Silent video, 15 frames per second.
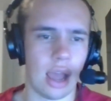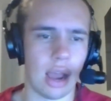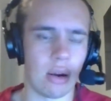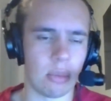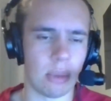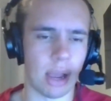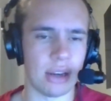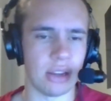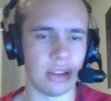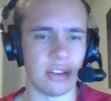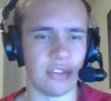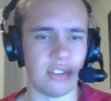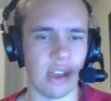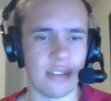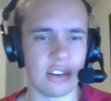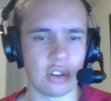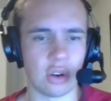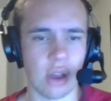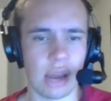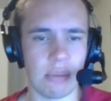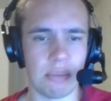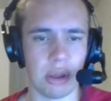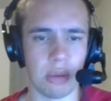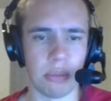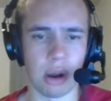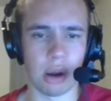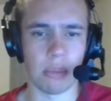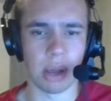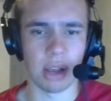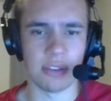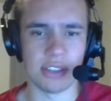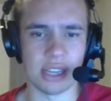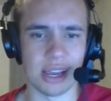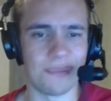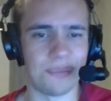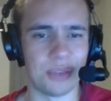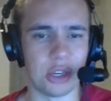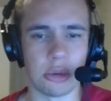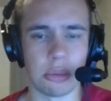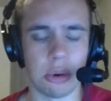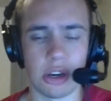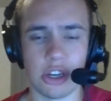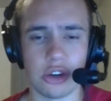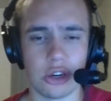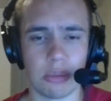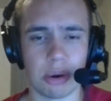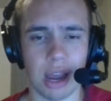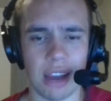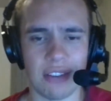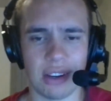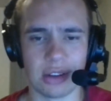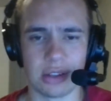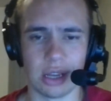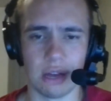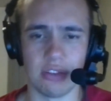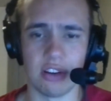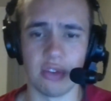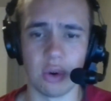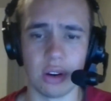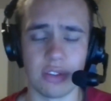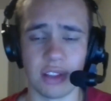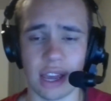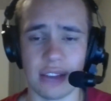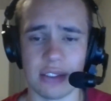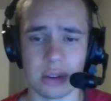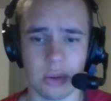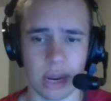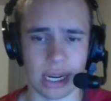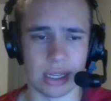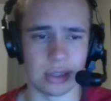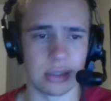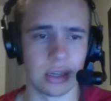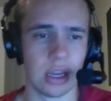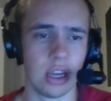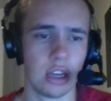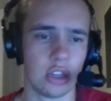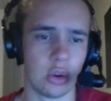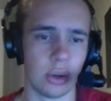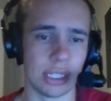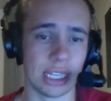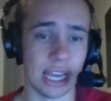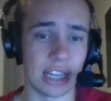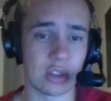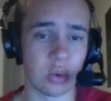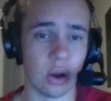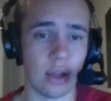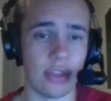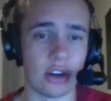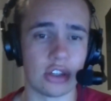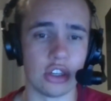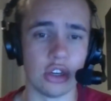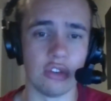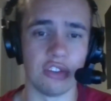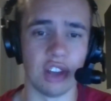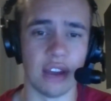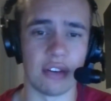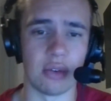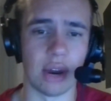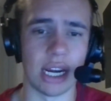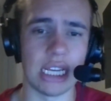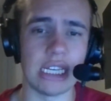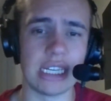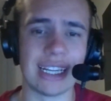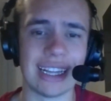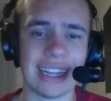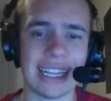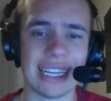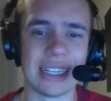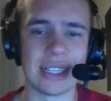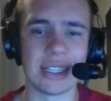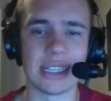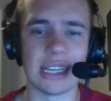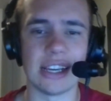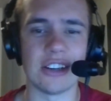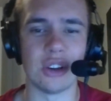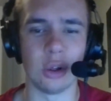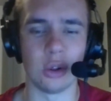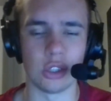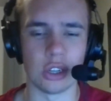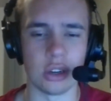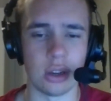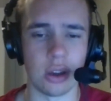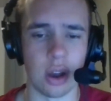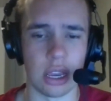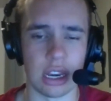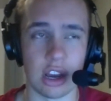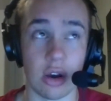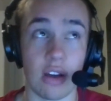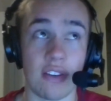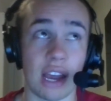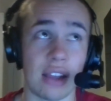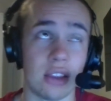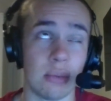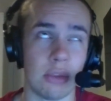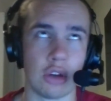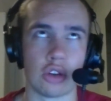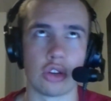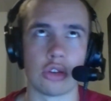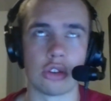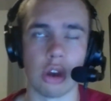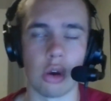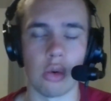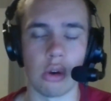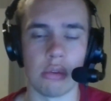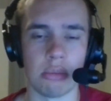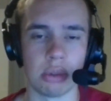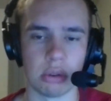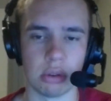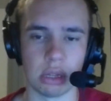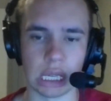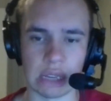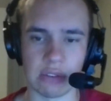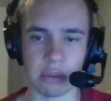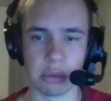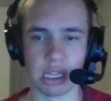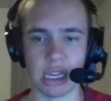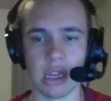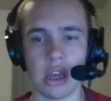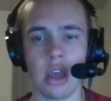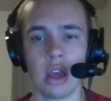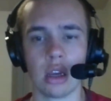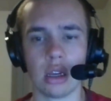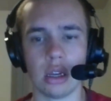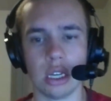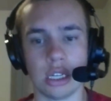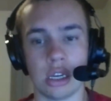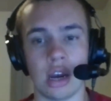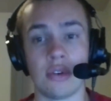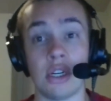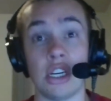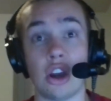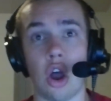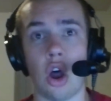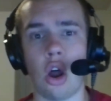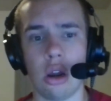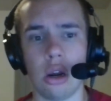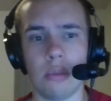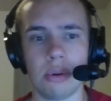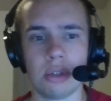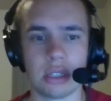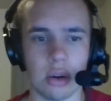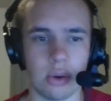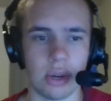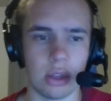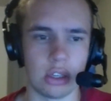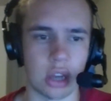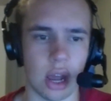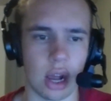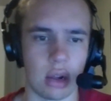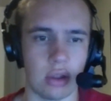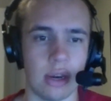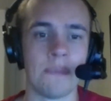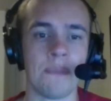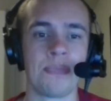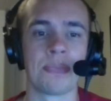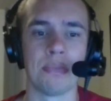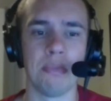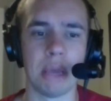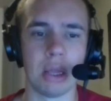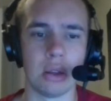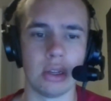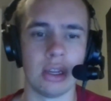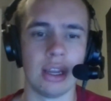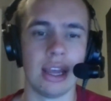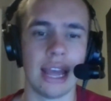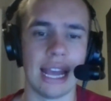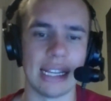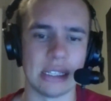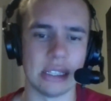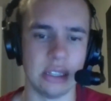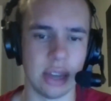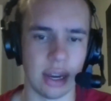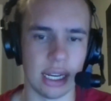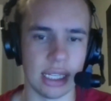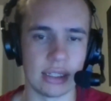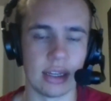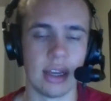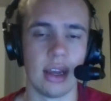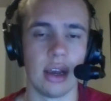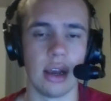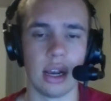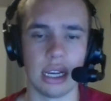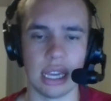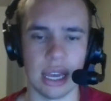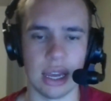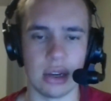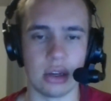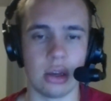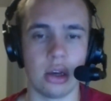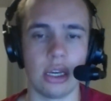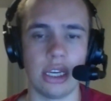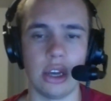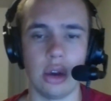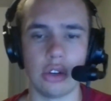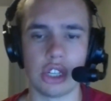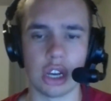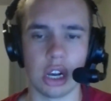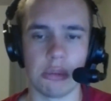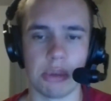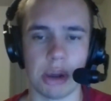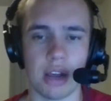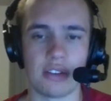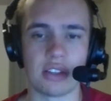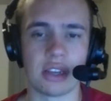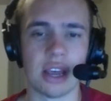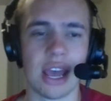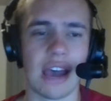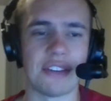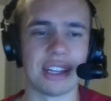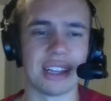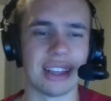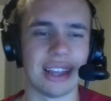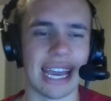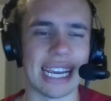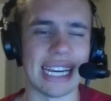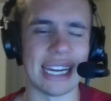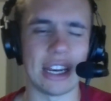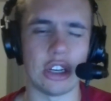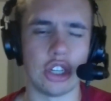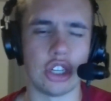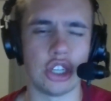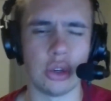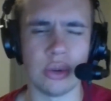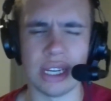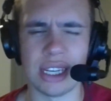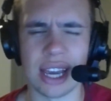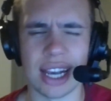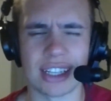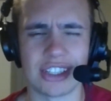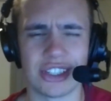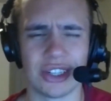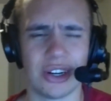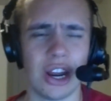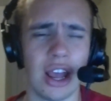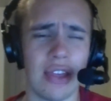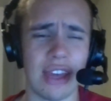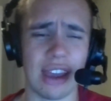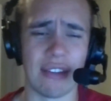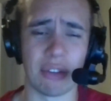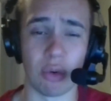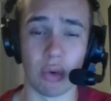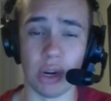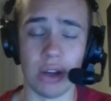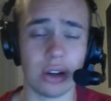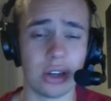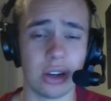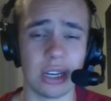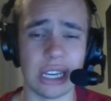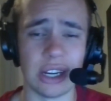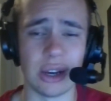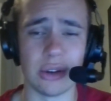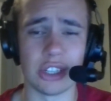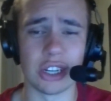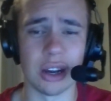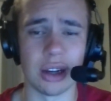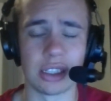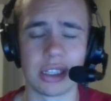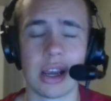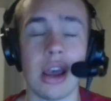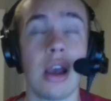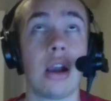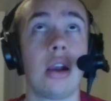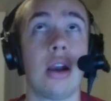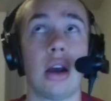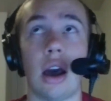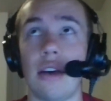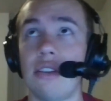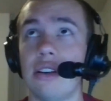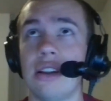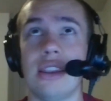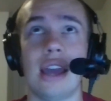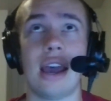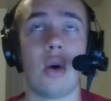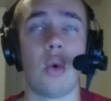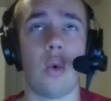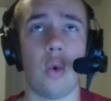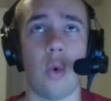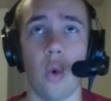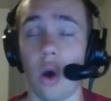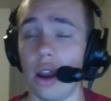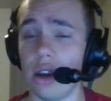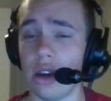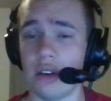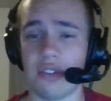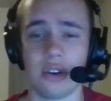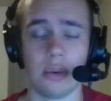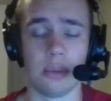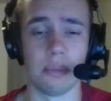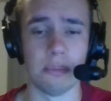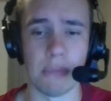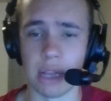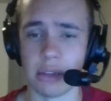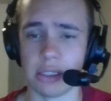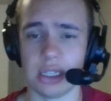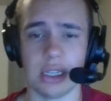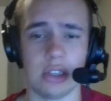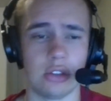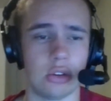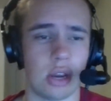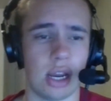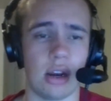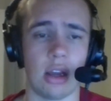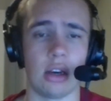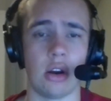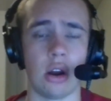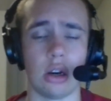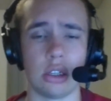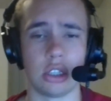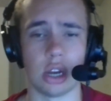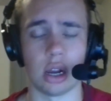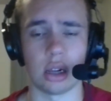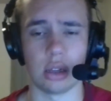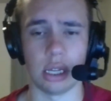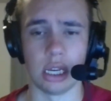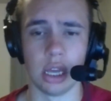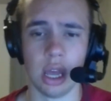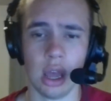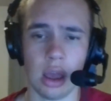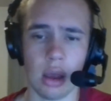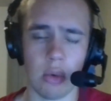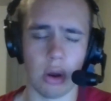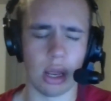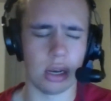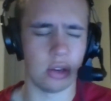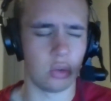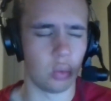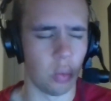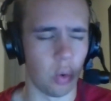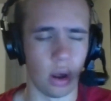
I remind you that if you haven't tried Built Bar Puffs yet, you're depriving yourself of one of life's greatest joys. And guess what? There's a new flavor. Ready? Delicious, indulgent cookie dough. I've had them. They're so unbelievably good. Covered in 100% real chocolate. Built has done it again. Cookie dough chunk puffs have a light and chewy texture. They have real cookie dough chunks covered in that wonderful melted and dried on hard chocolate. It is